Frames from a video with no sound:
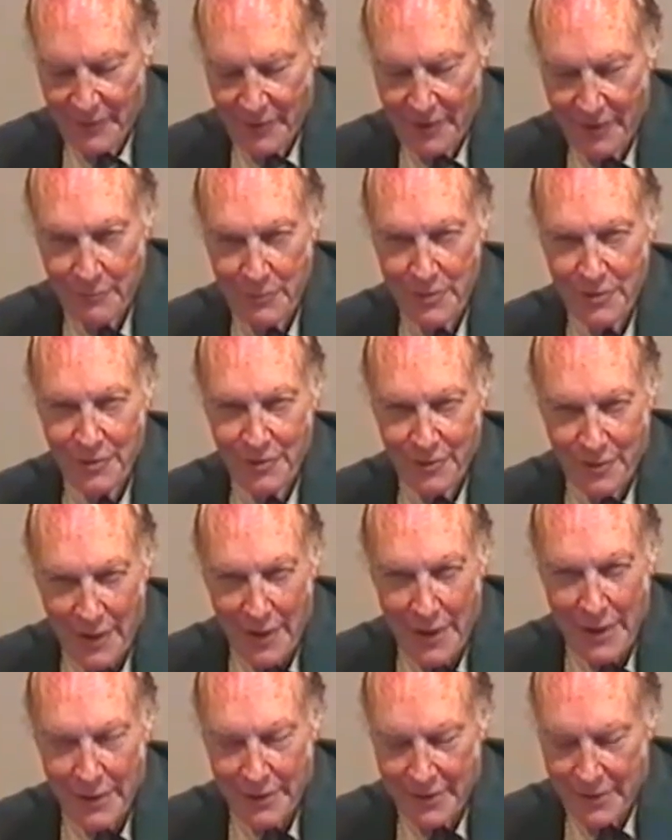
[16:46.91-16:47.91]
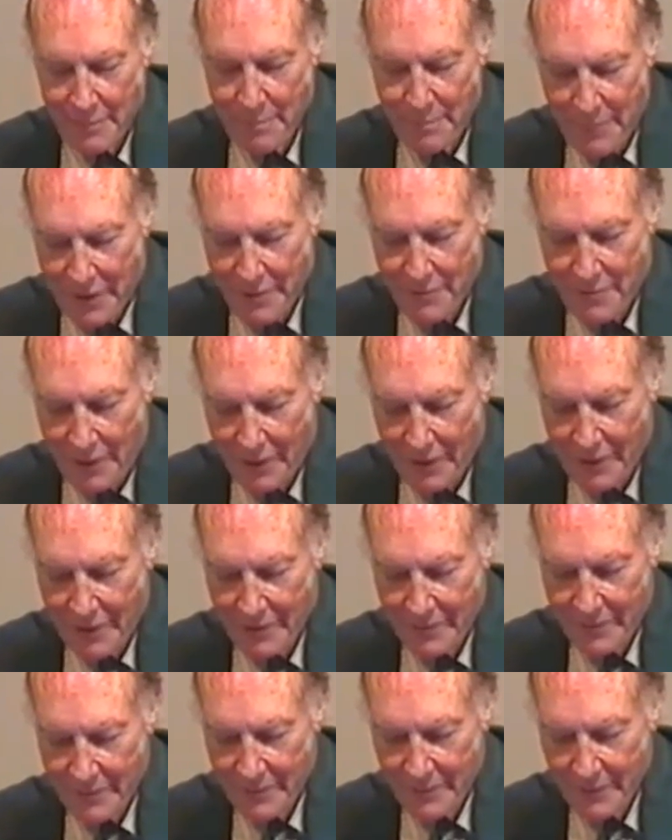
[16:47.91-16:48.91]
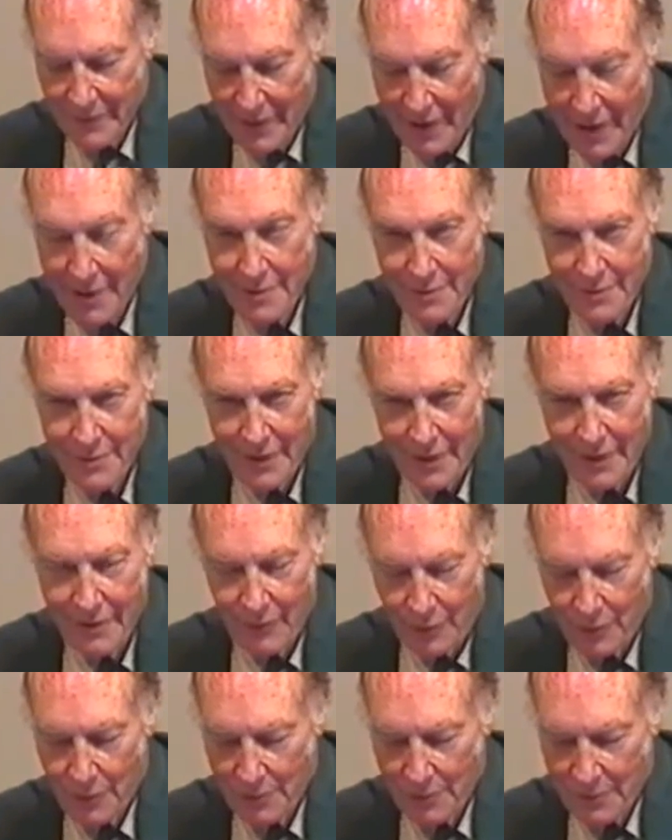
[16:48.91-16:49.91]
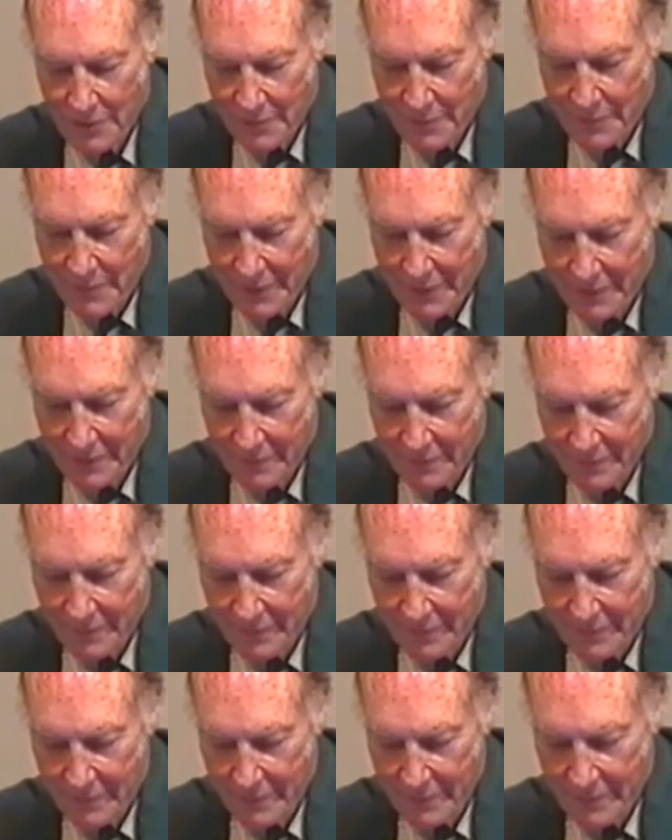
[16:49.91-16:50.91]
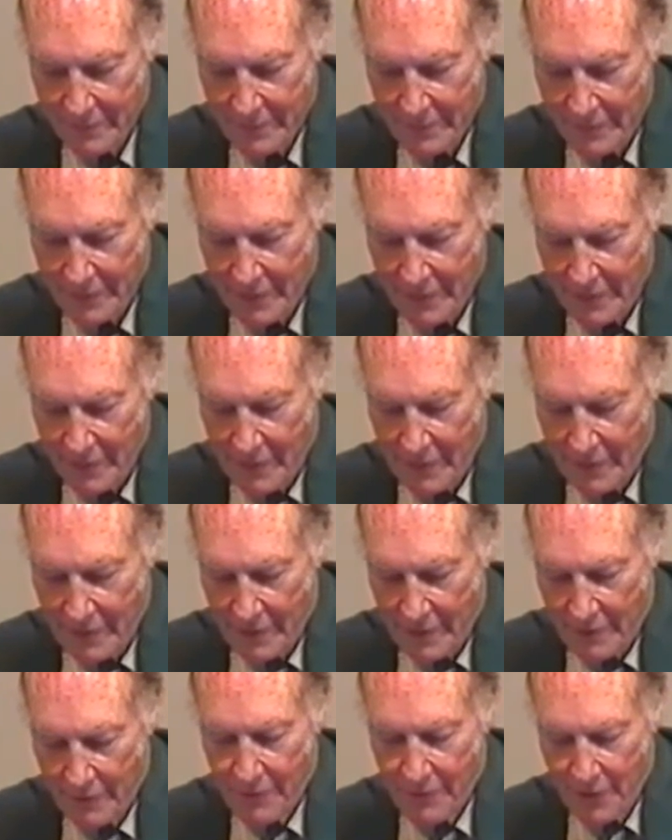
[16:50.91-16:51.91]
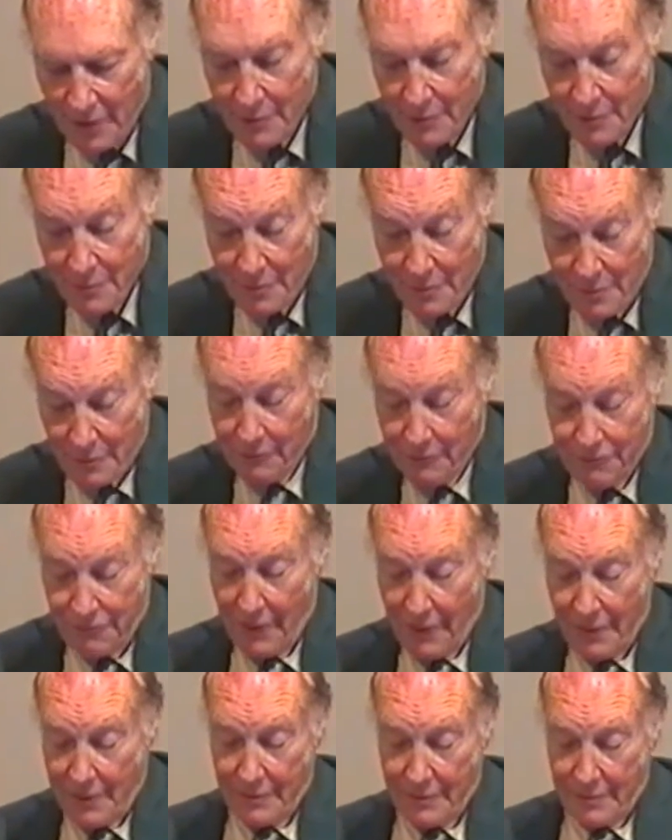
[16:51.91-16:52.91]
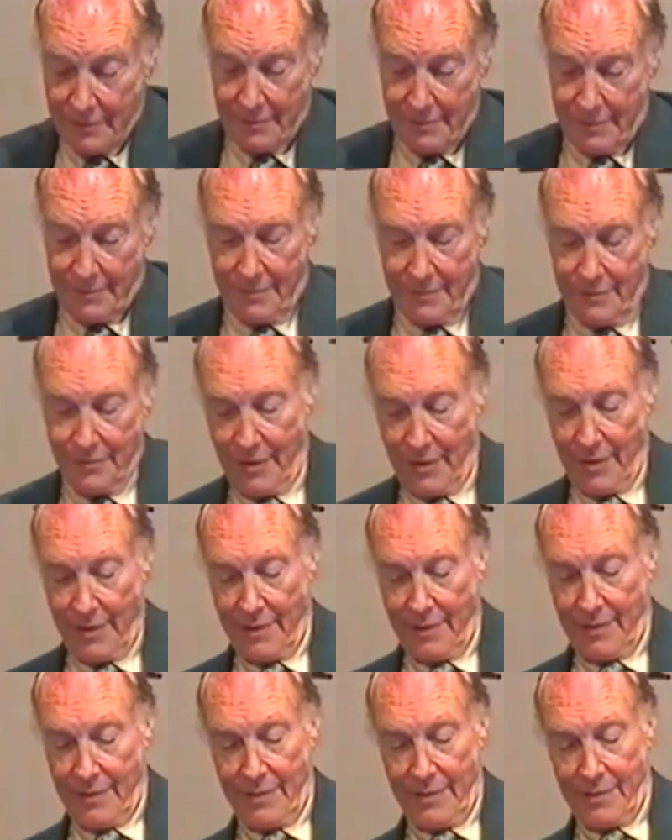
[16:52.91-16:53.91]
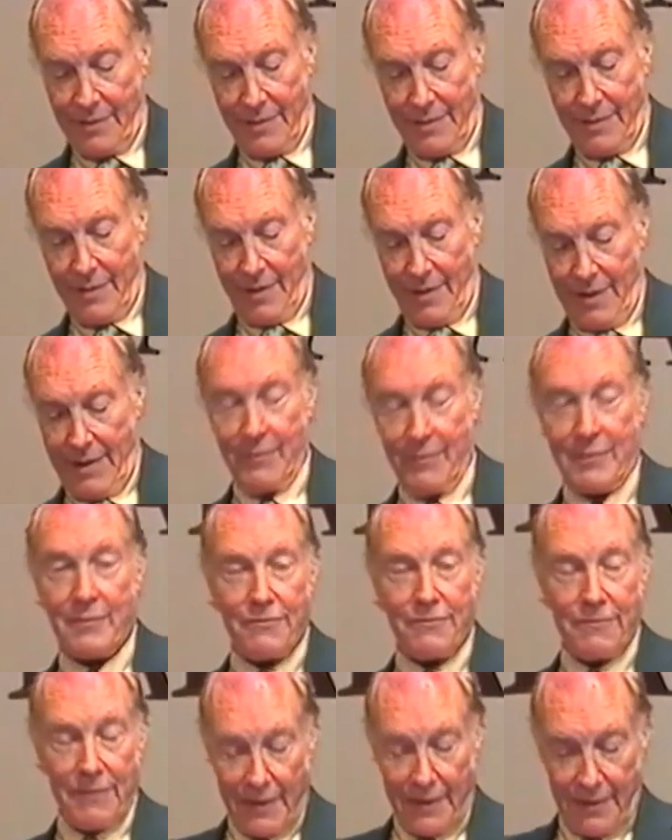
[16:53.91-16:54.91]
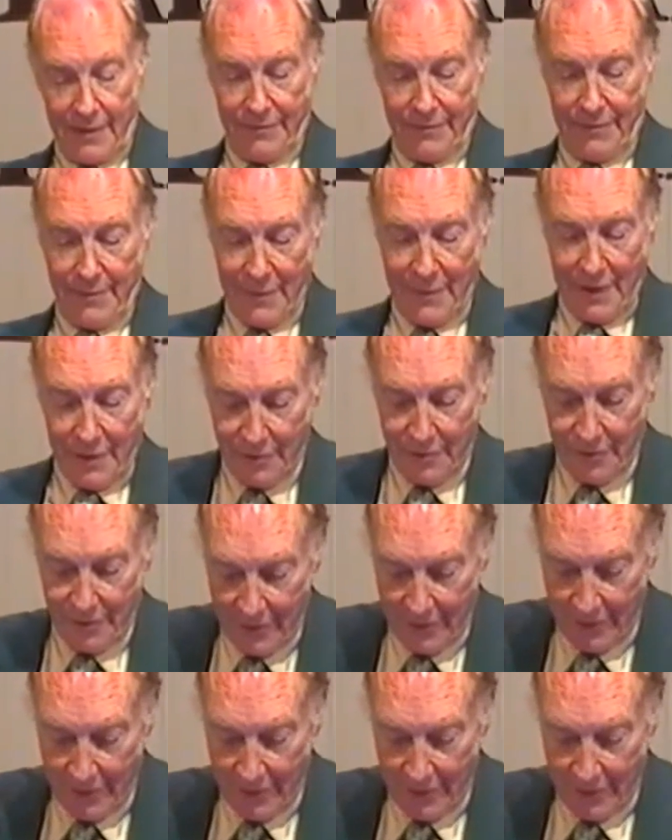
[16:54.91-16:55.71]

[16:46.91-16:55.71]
of which they are the bedrock, as they have always been. If those who follow, cheer, and even fight for Manchester